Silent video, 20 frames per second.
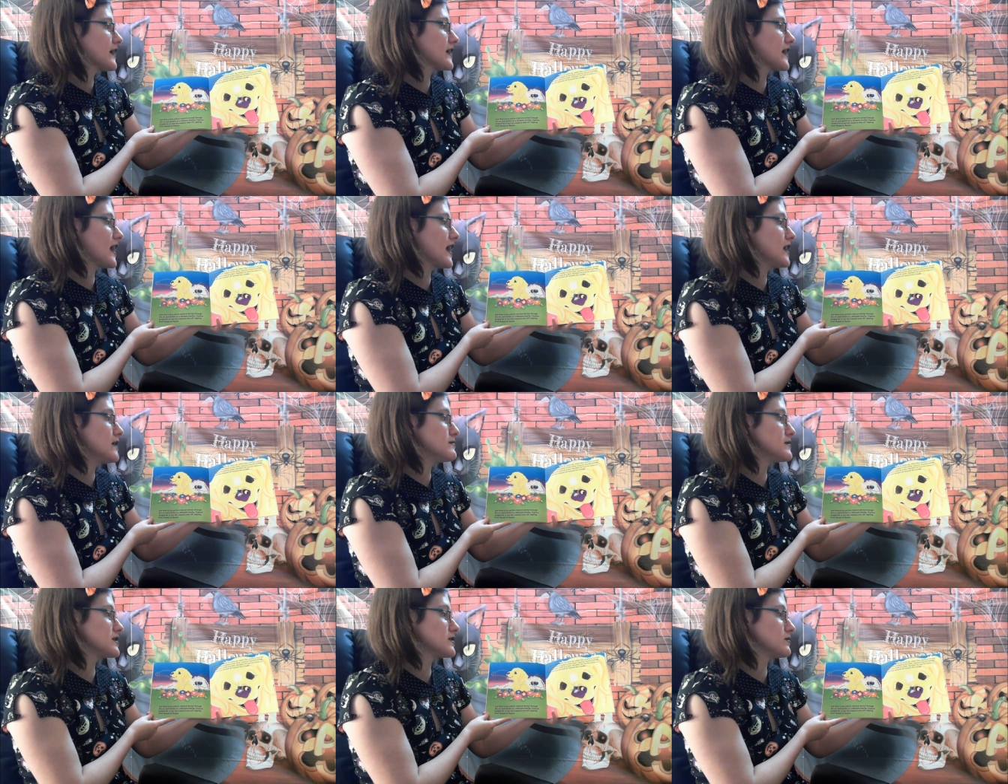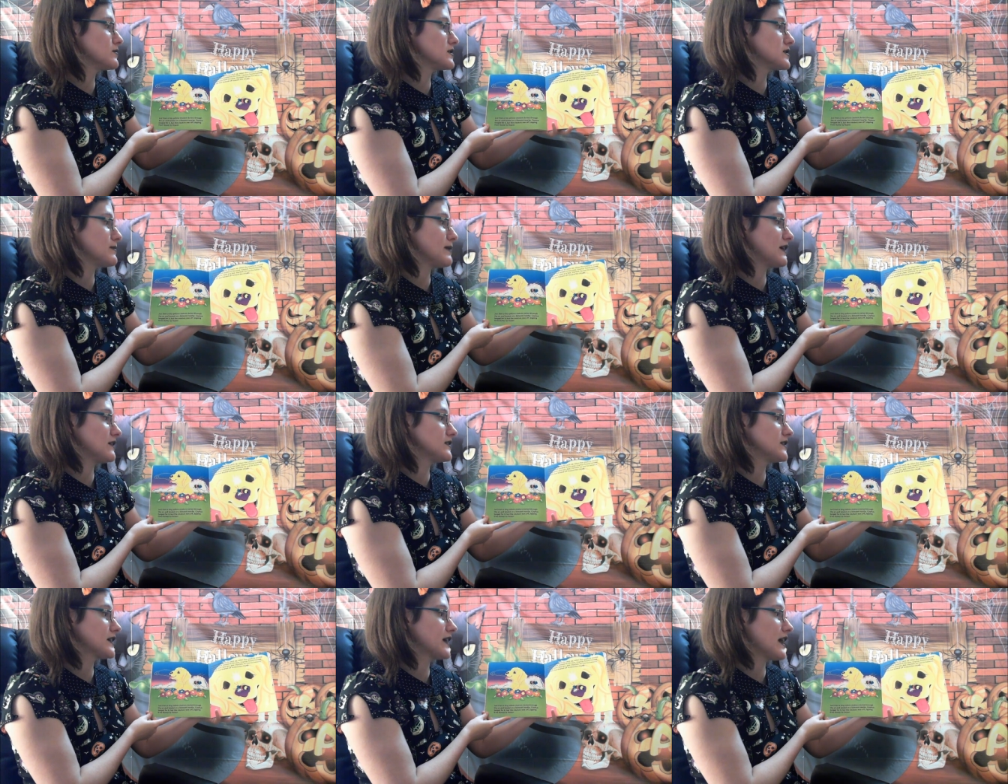Caymus was
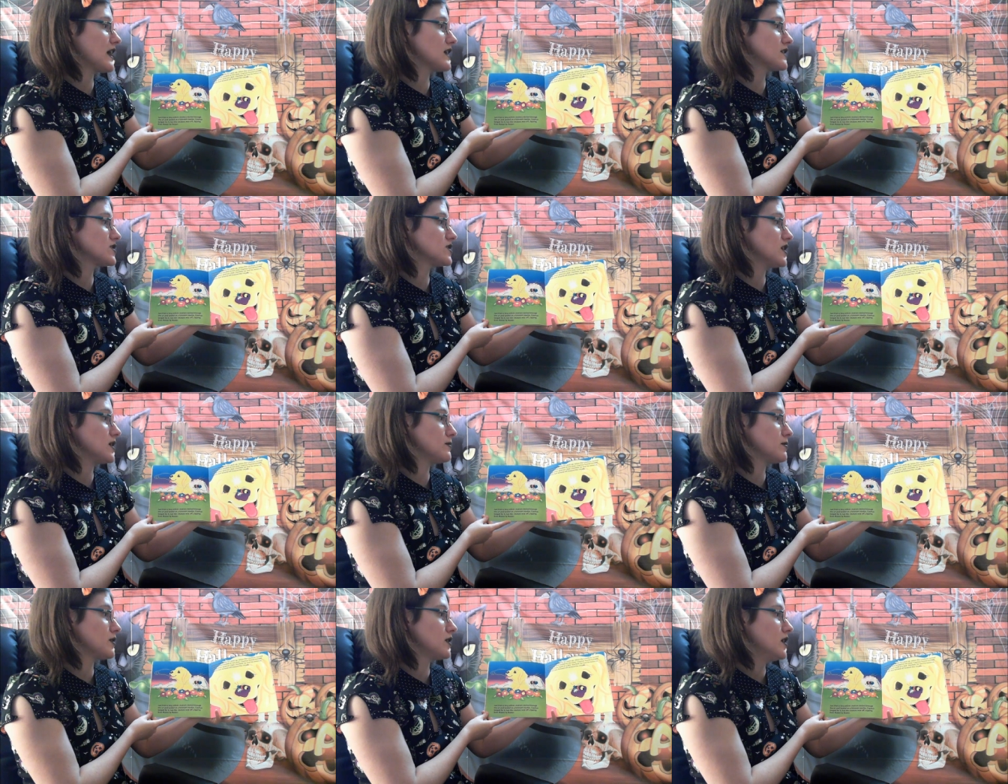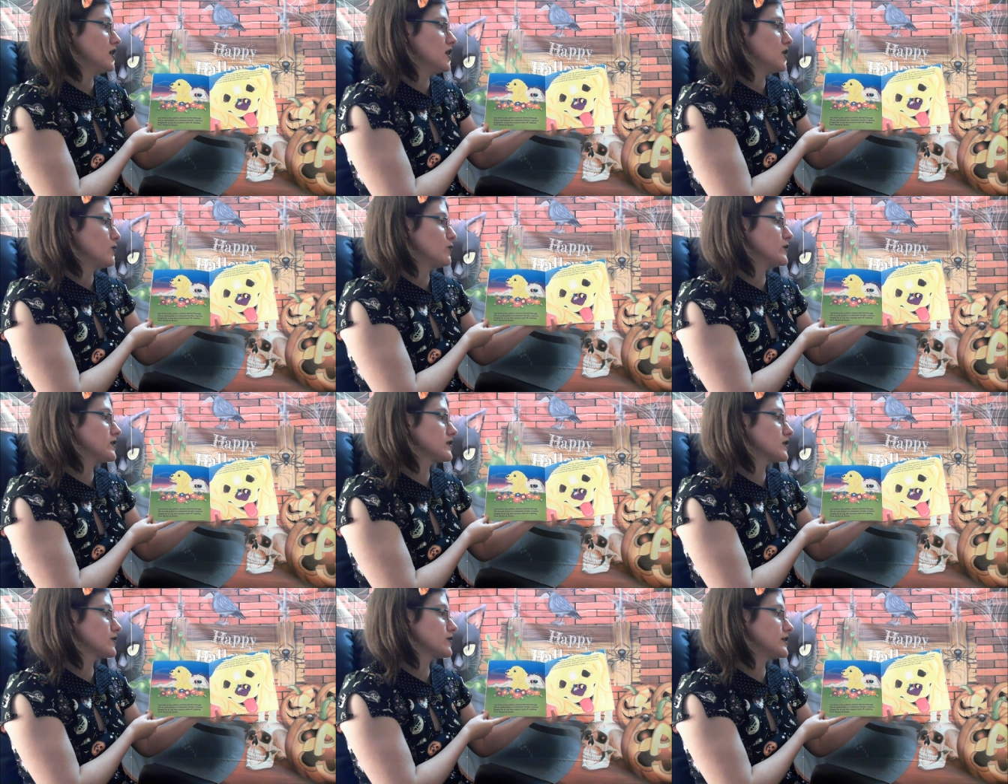about to catch up
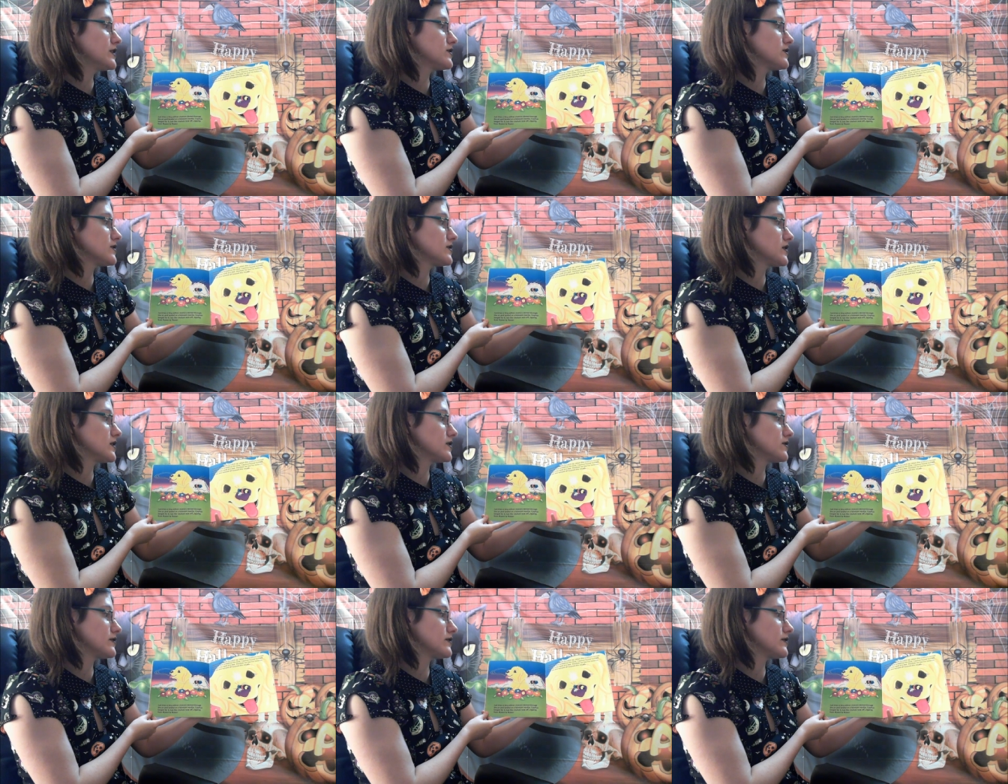when the creature turned